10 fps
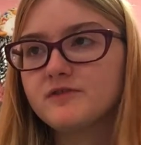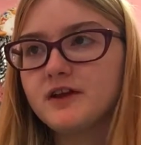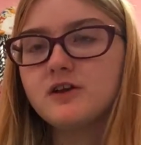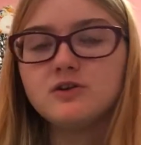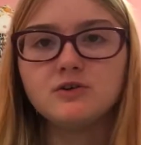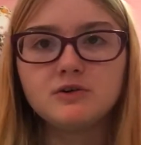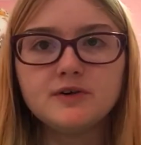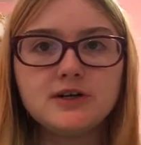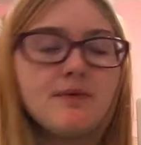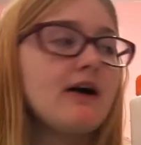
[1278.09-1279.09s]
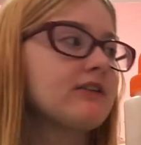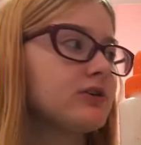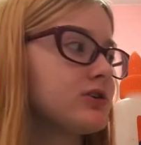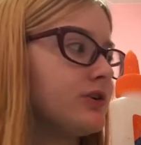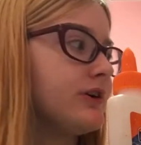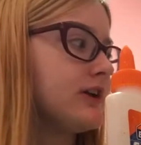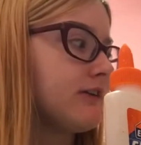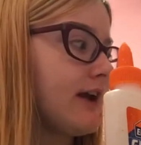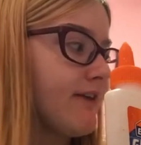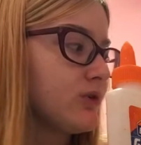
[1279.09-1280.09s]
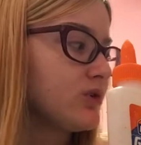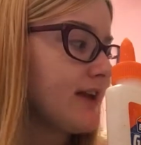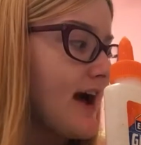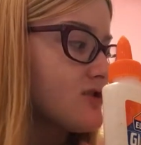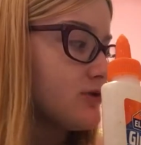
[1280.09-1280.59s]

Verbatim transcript: like, you know, when you buy at the store, they have those tags,